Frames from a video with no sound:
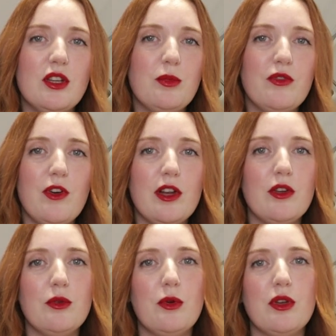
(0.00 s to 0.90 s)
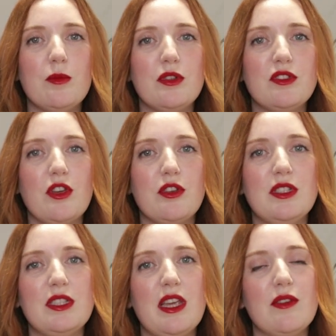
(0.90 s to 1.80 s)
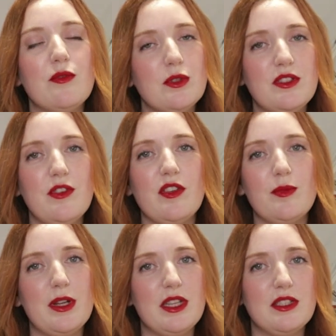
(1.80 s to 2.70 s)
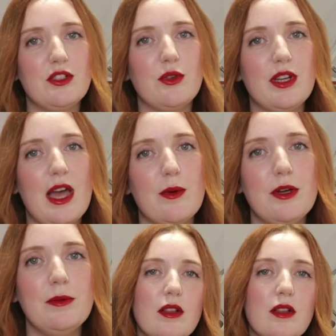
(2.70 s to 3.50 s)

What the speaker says: a Profhilo appointment is going to take 45 minutes to an hour.